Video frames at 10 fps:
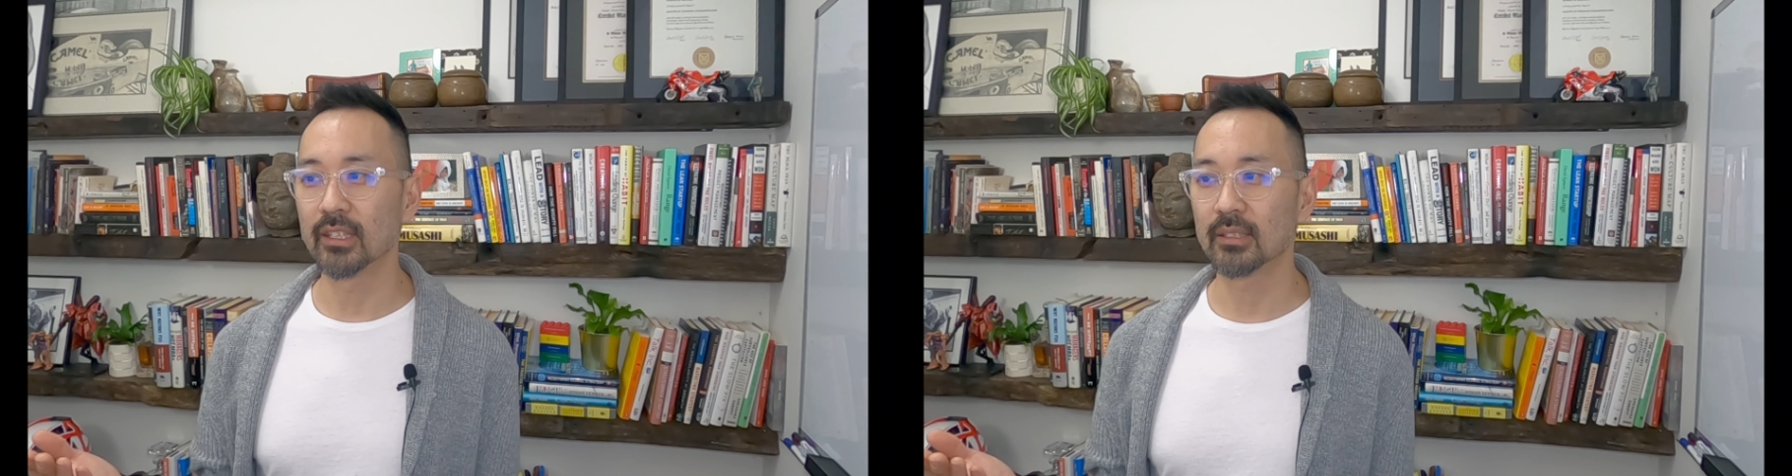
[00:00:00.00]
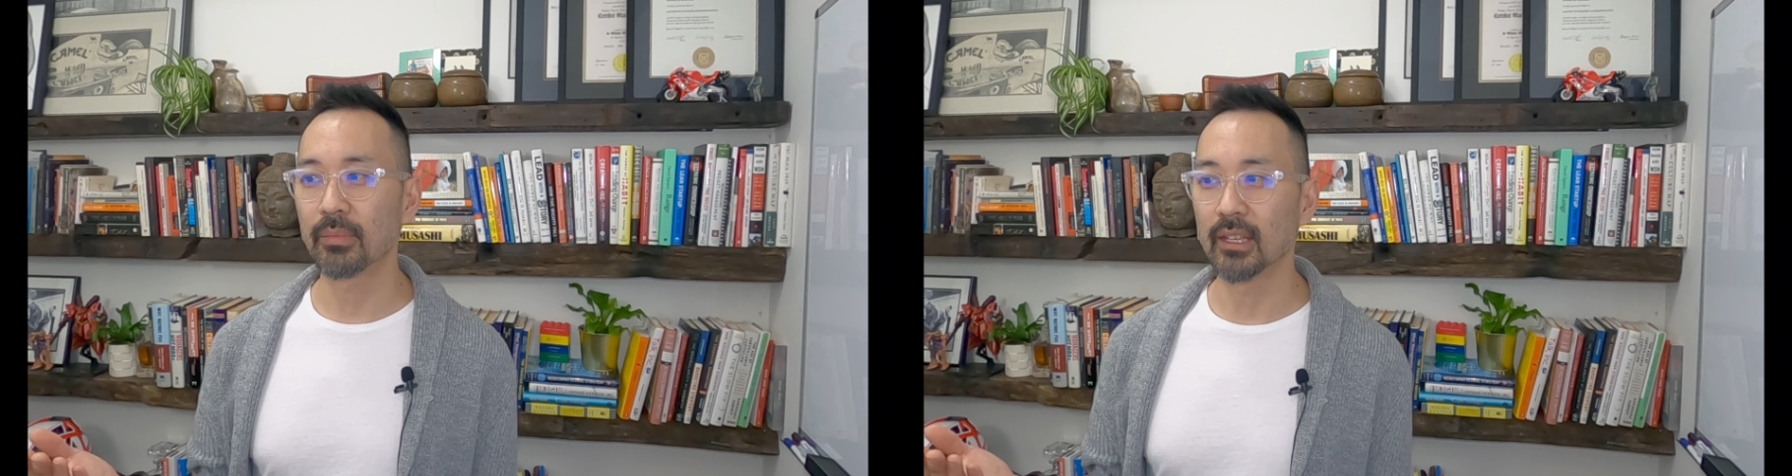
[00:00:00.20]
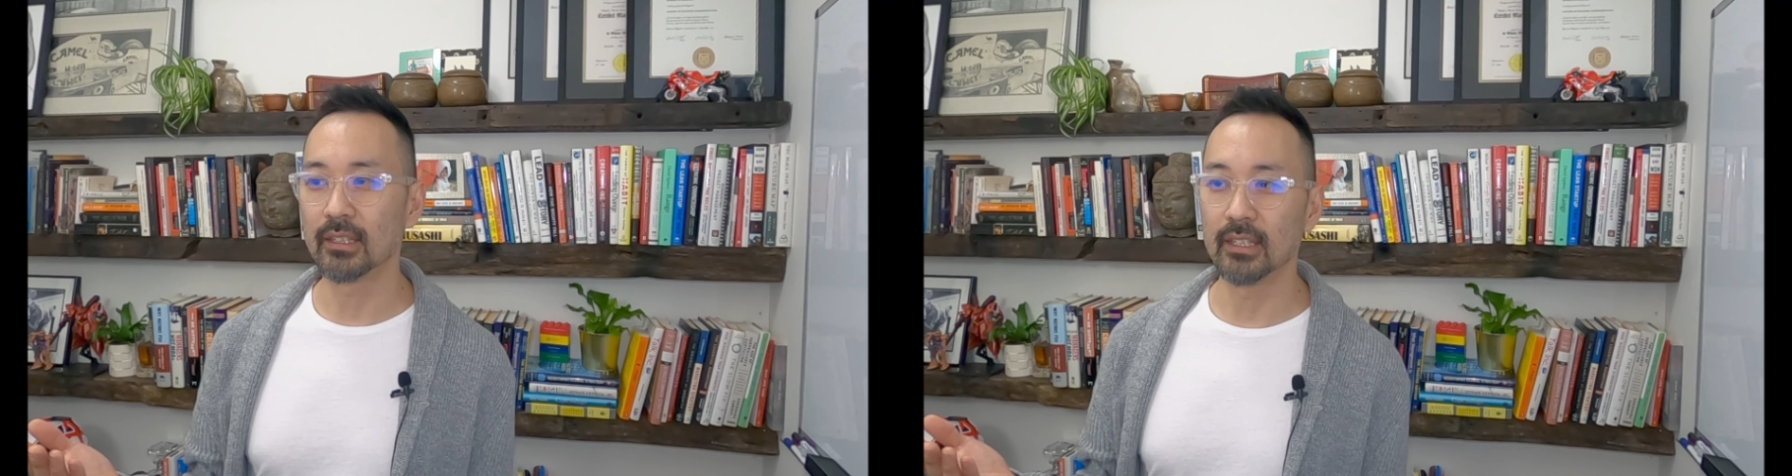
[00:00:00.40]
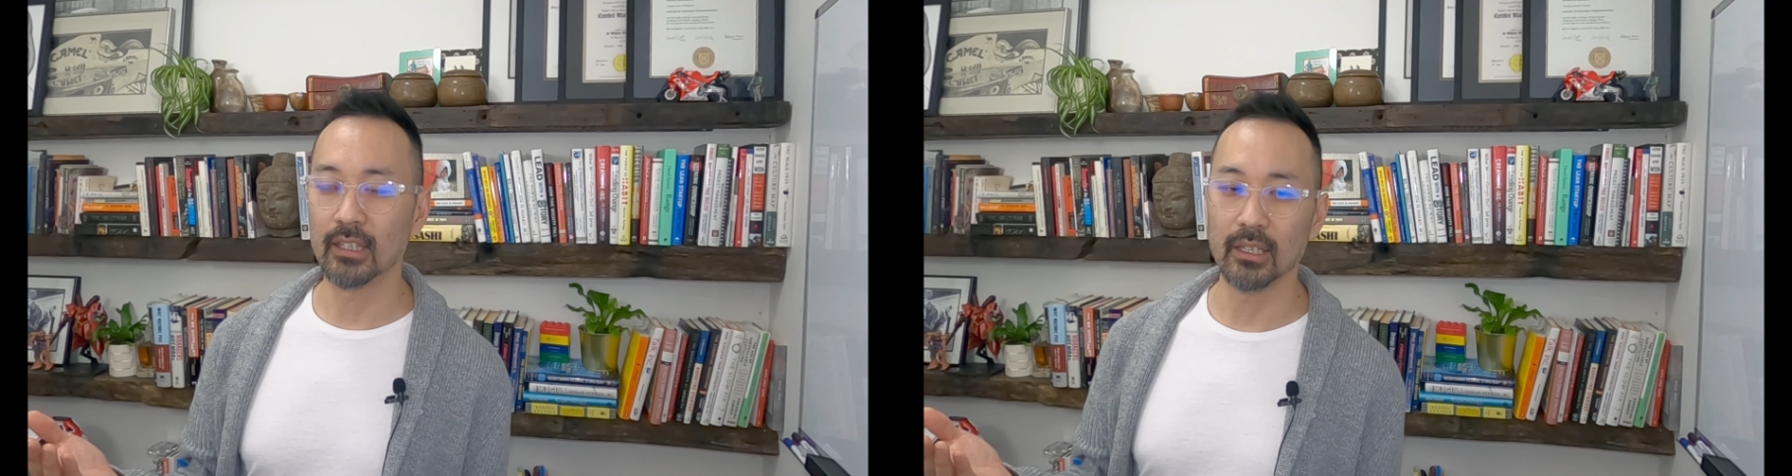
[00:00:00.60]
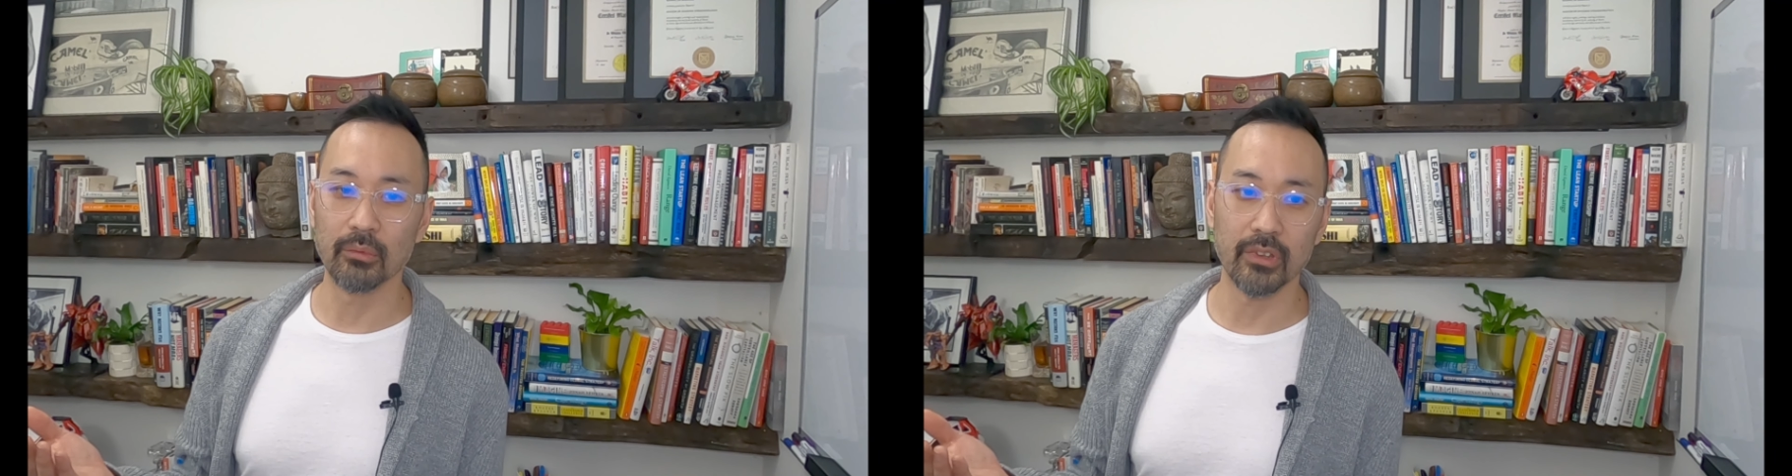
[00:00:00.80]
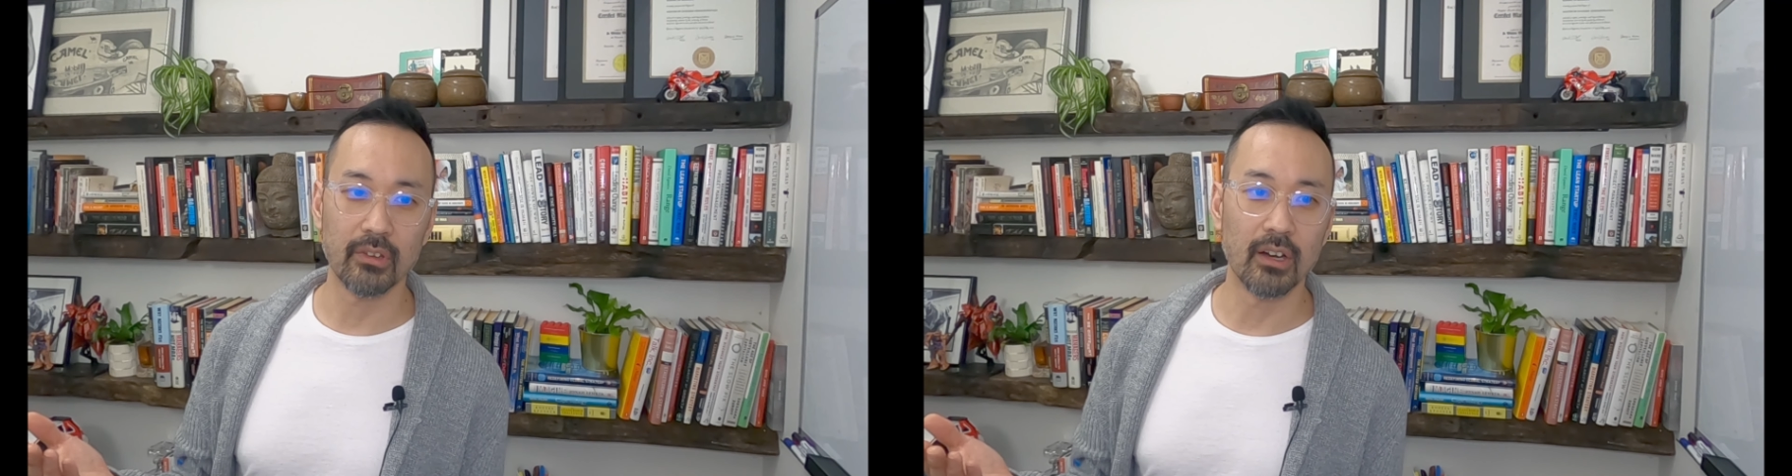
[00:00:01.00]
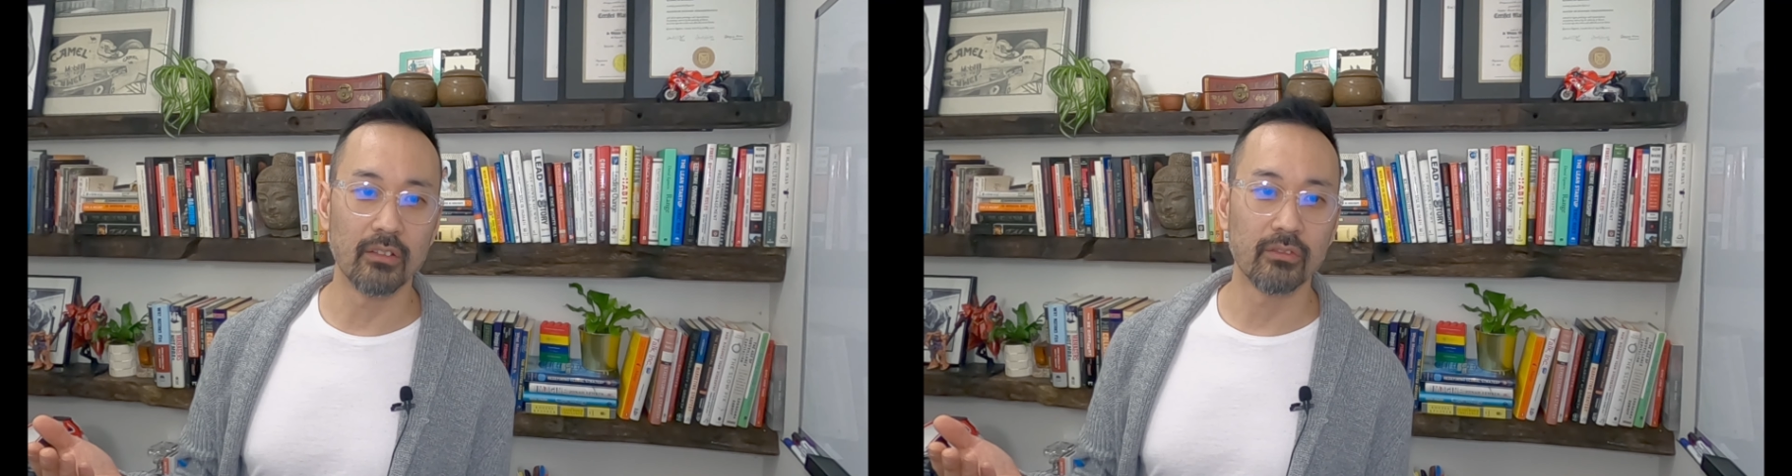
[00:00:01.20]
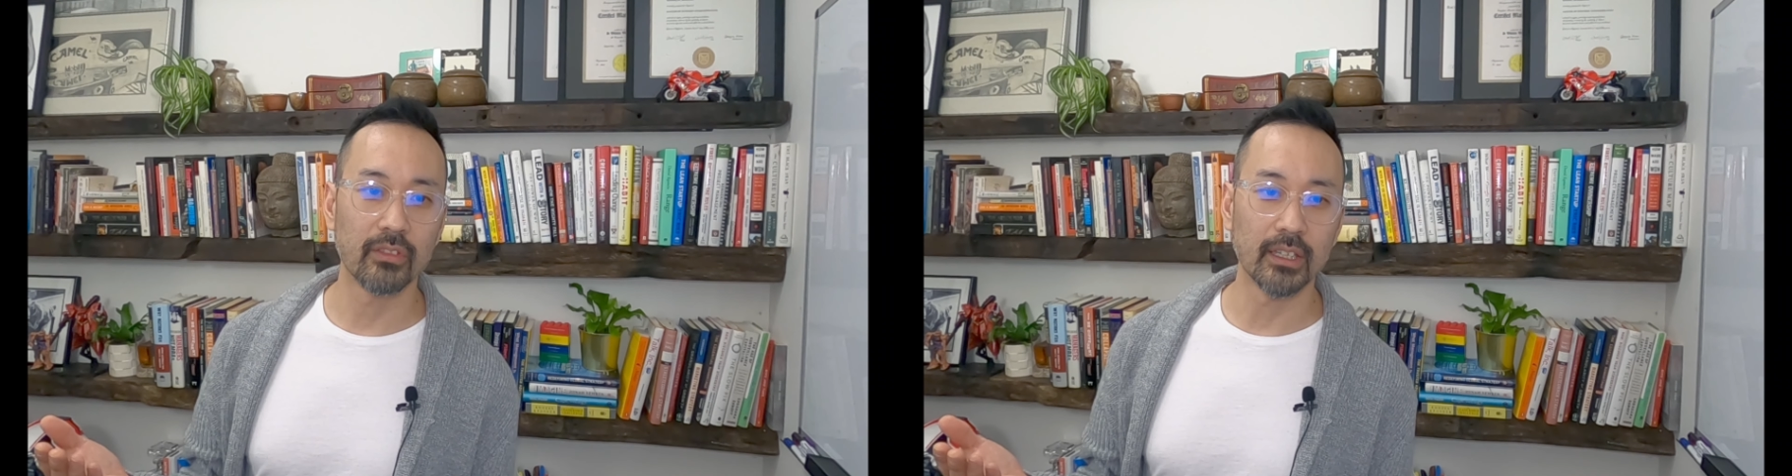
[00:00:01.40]
is spent dealing with
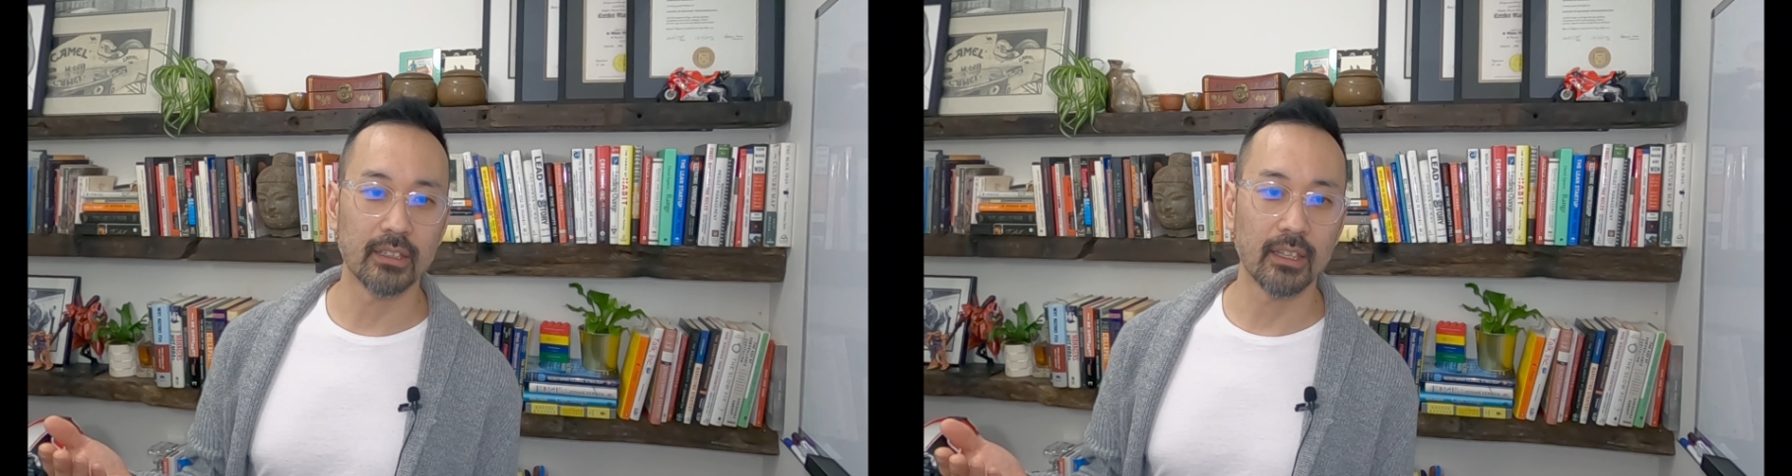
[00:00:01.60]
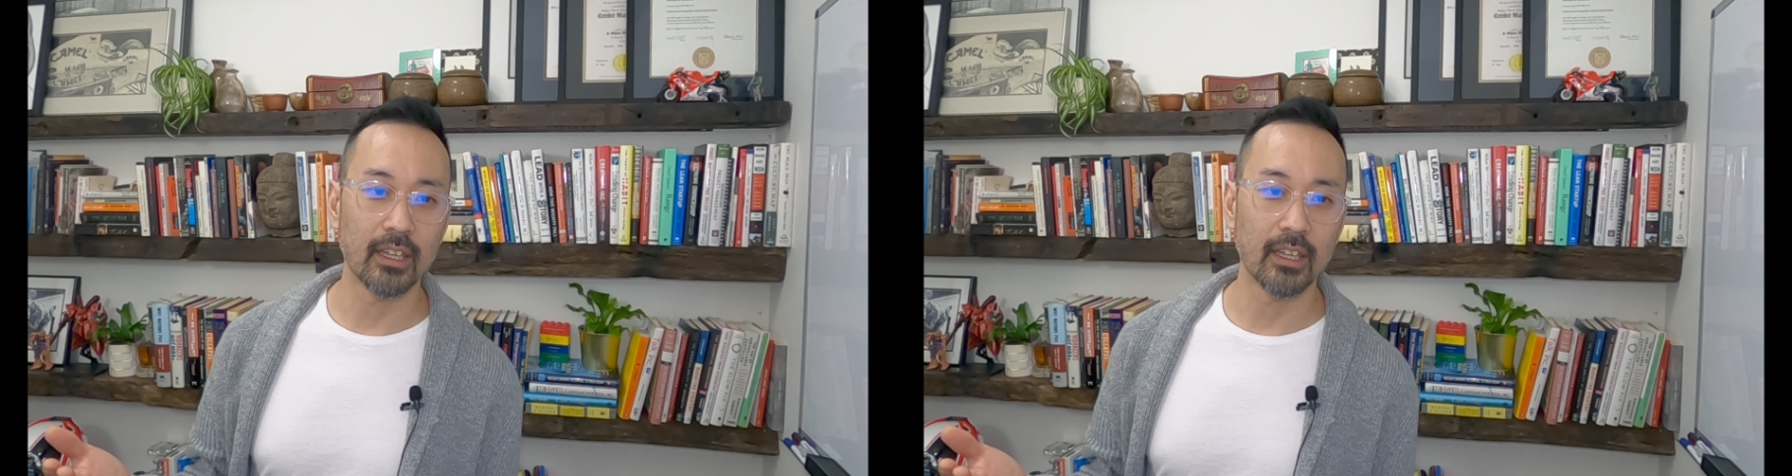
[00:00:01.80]
conflict.